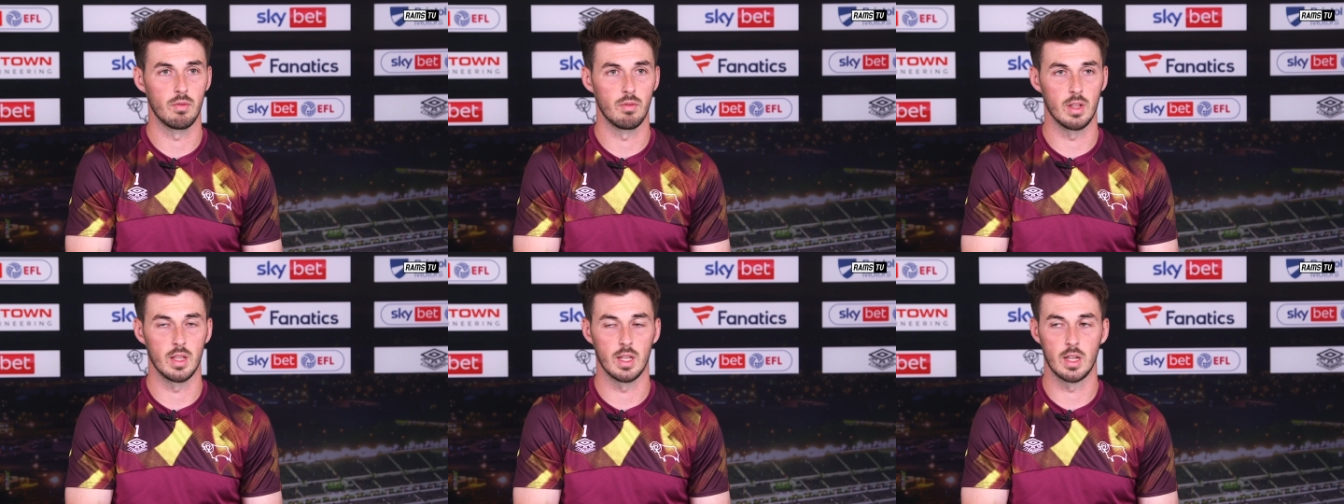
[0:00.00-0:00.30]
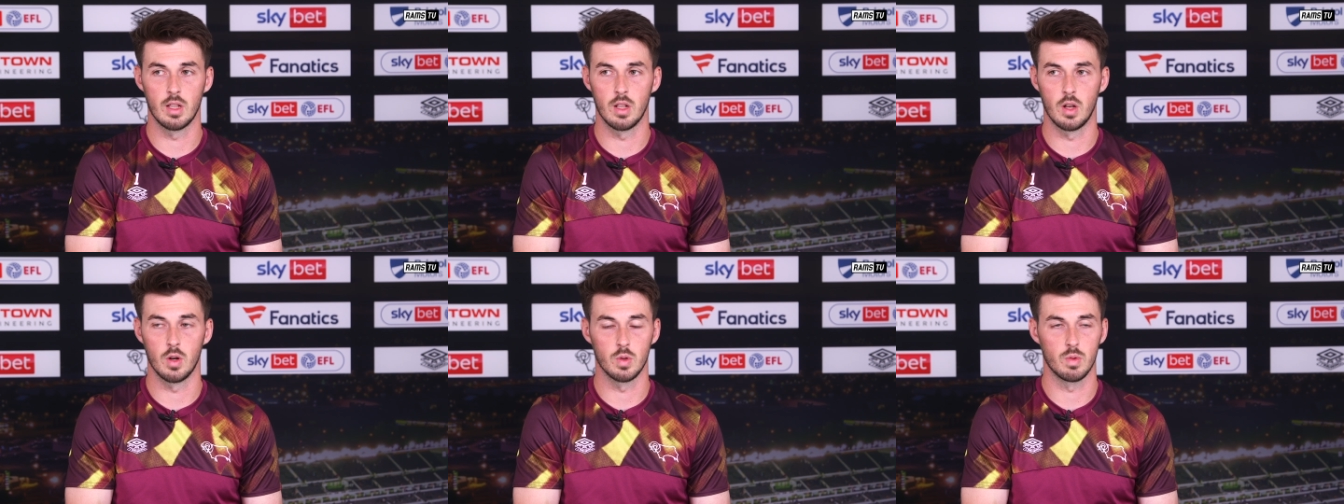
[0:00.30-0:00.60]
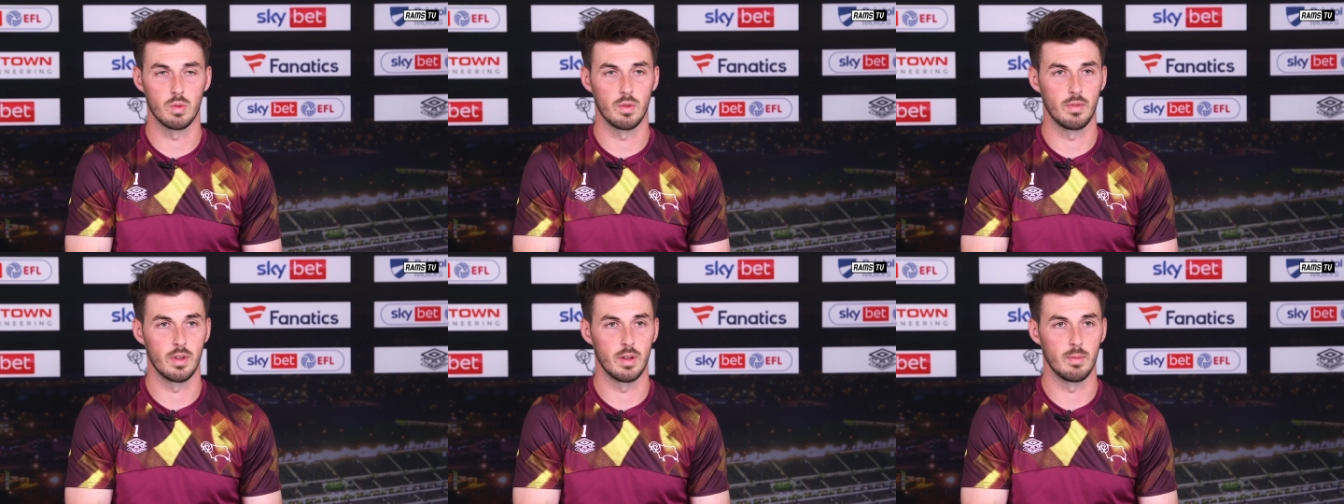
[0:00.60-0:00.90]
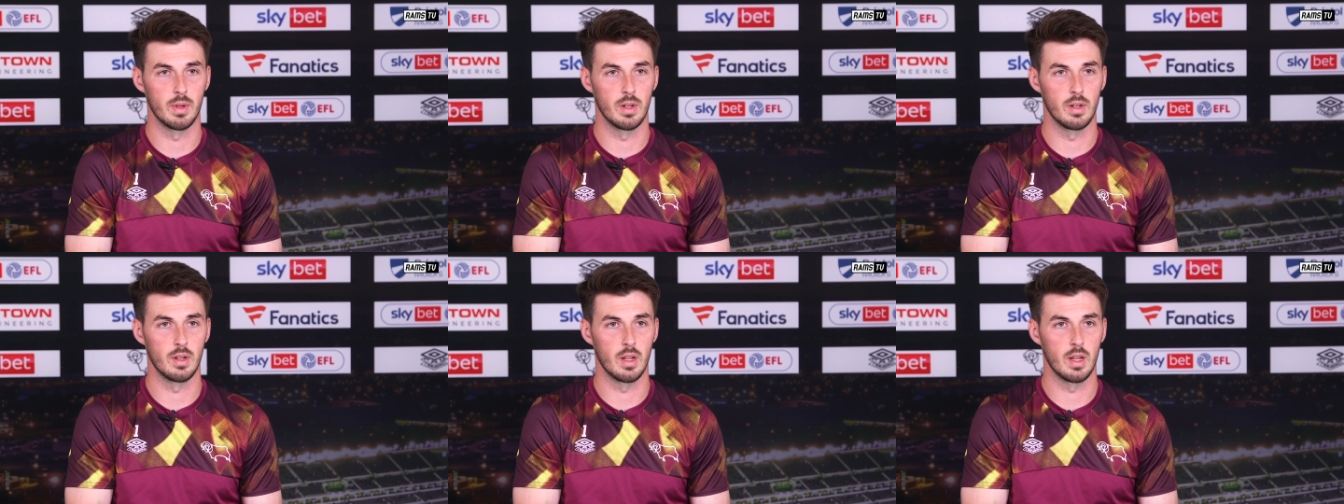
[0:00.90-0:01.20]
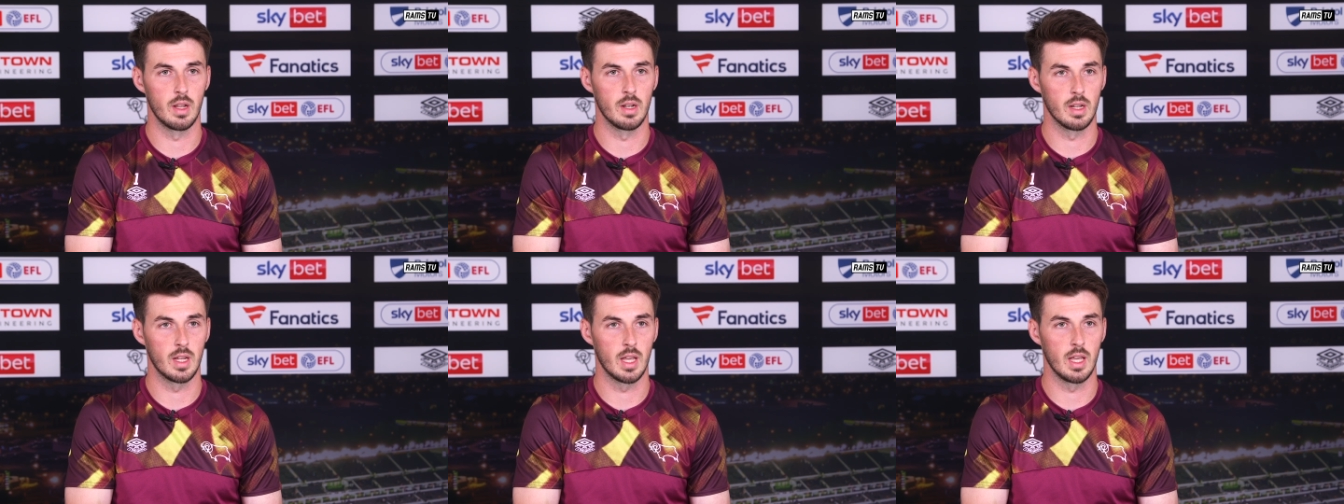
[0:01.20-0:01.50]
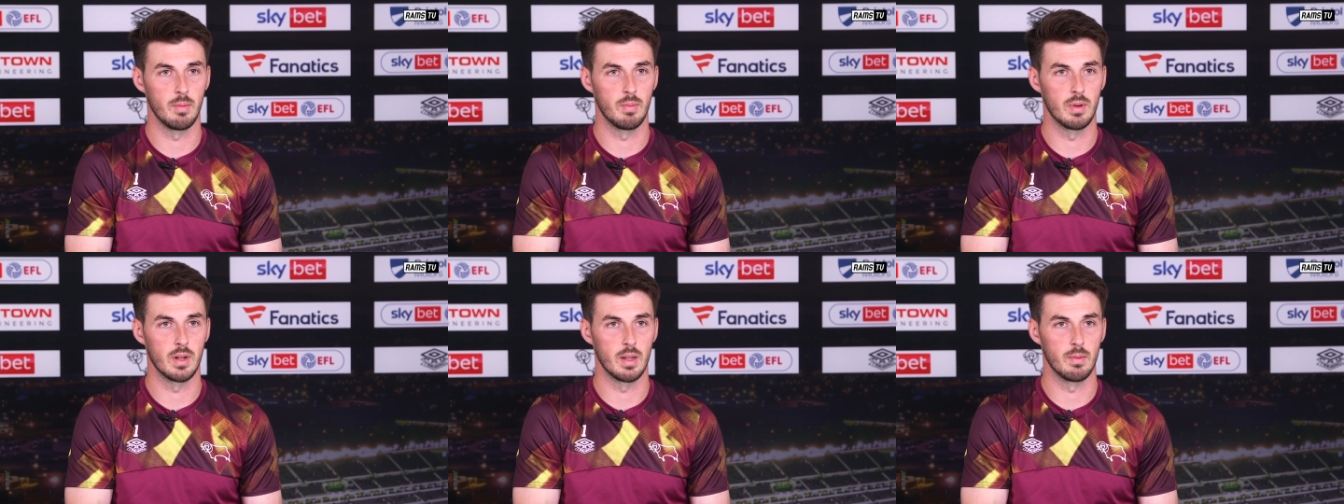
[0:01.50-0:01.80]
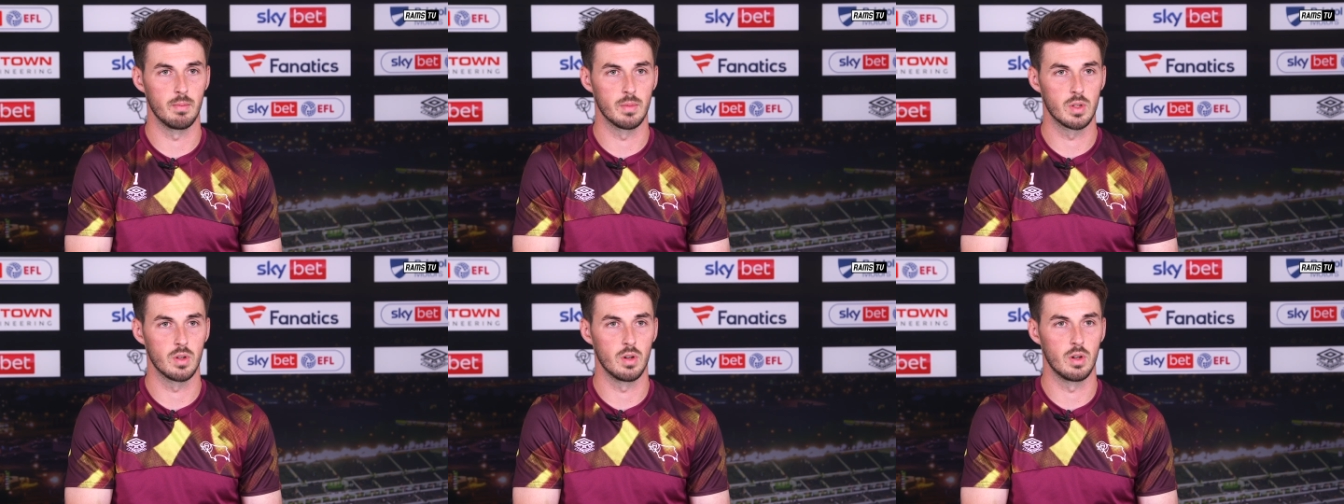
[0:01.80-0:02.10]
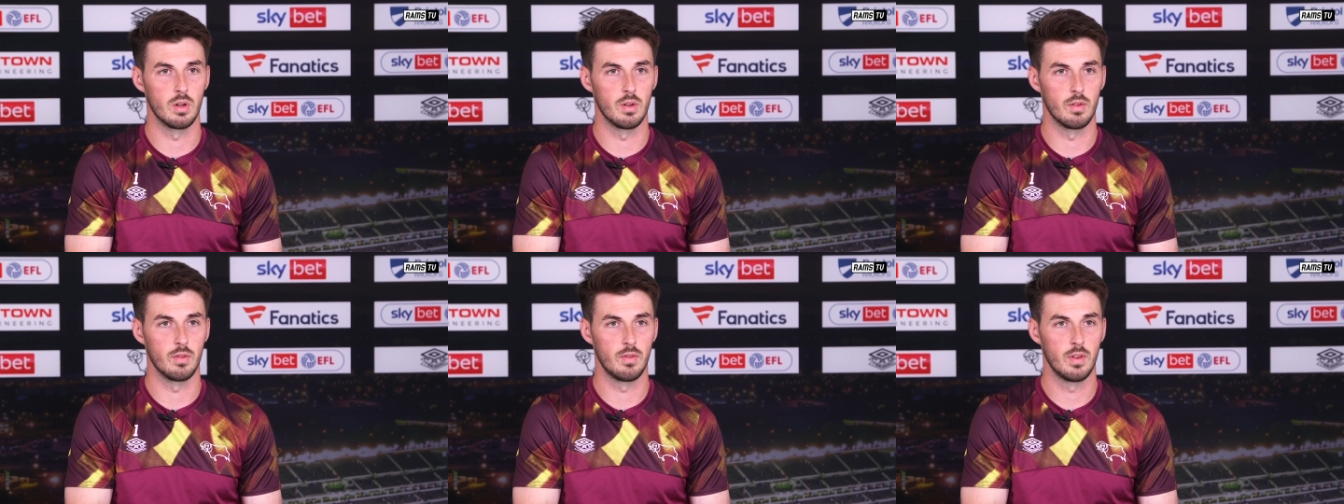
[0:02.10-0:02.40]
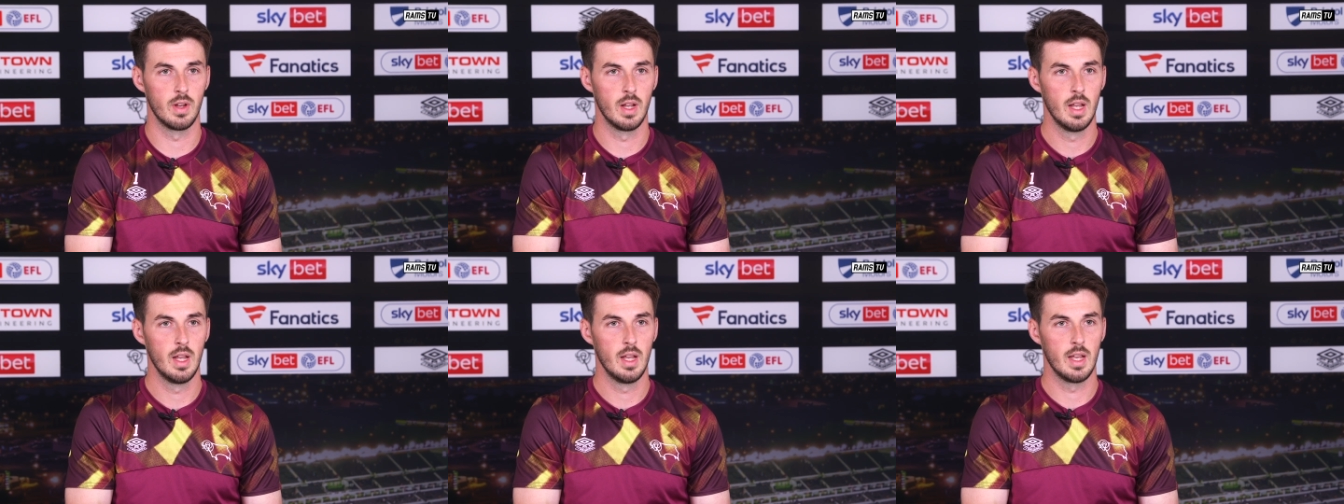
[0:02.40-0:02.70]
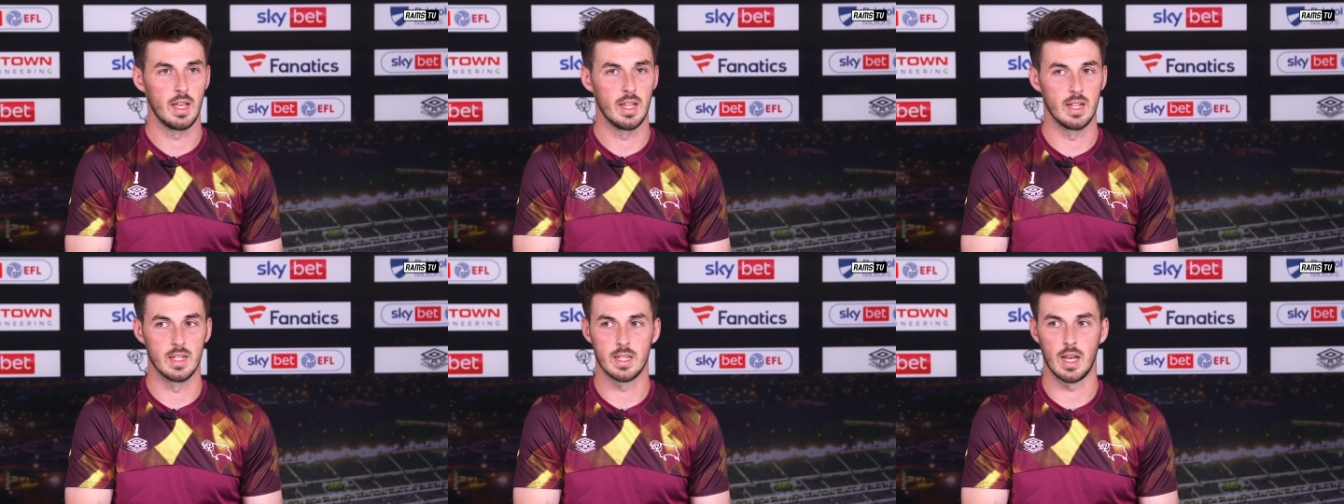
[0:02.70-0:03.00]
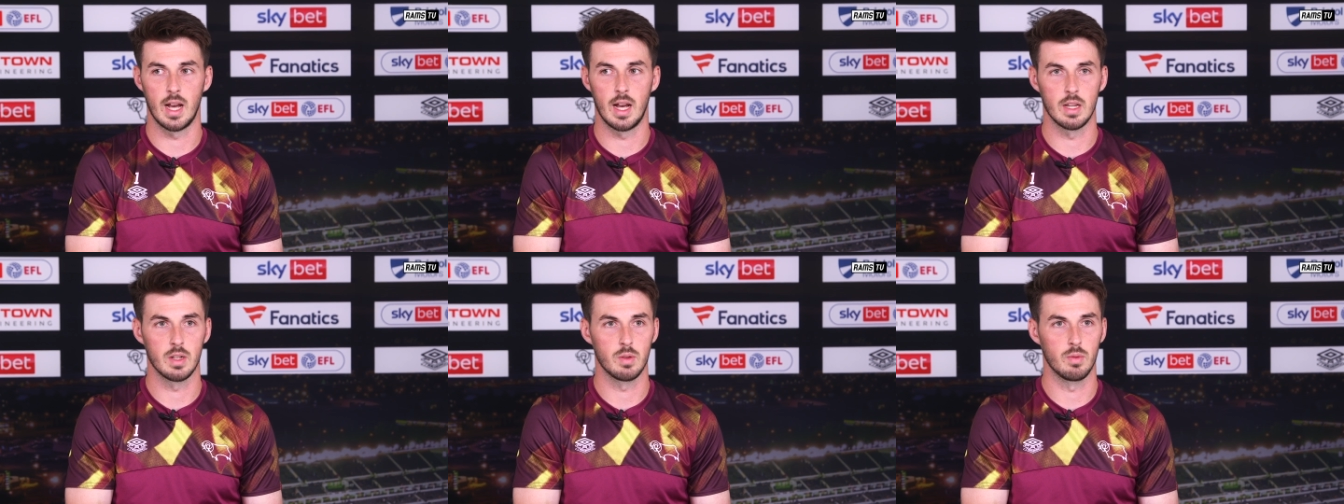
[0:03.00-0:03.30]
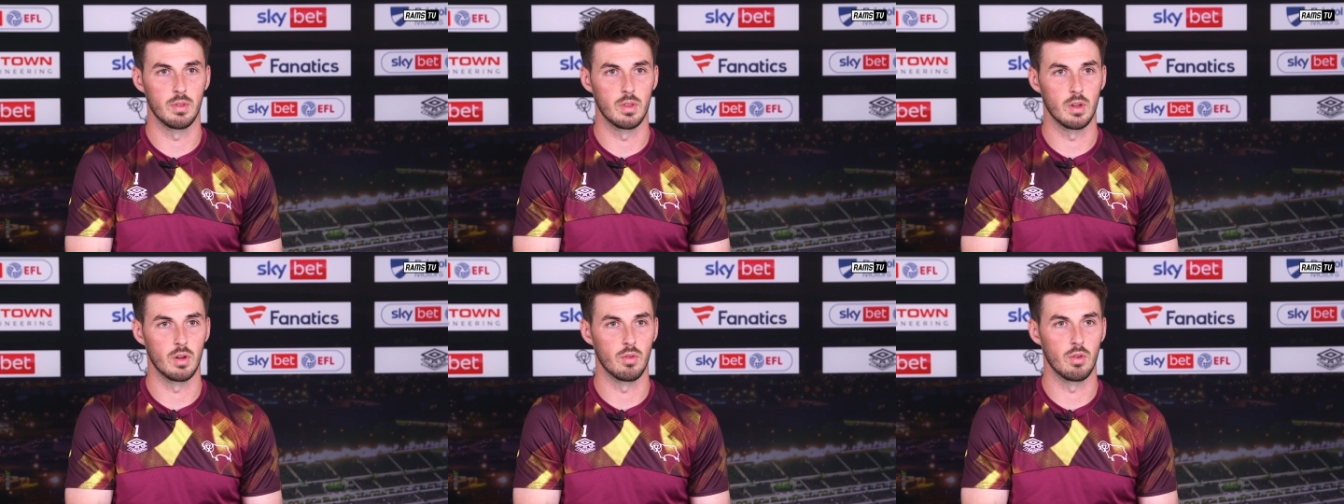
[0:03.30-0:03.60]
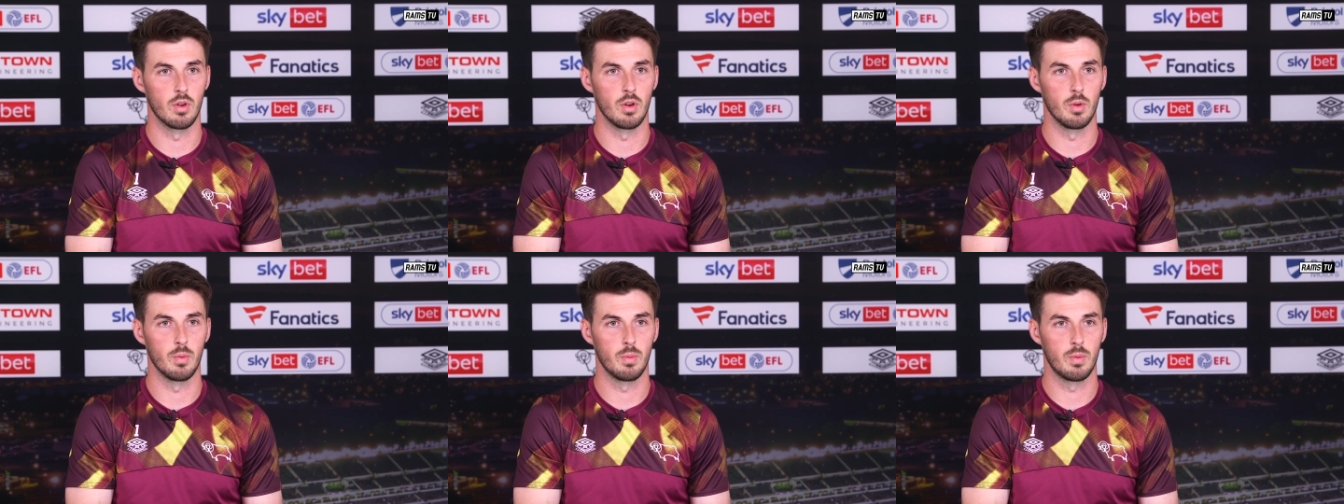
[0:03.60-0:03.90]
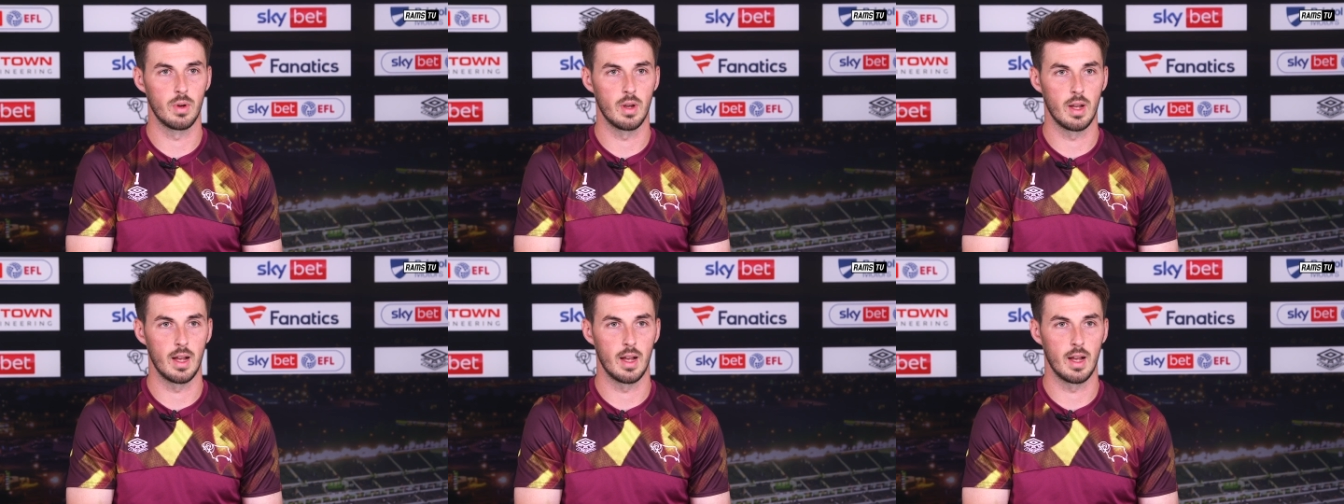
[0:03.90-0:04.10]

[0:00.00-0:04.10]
really close with him, and keeping him sort of intact with the group.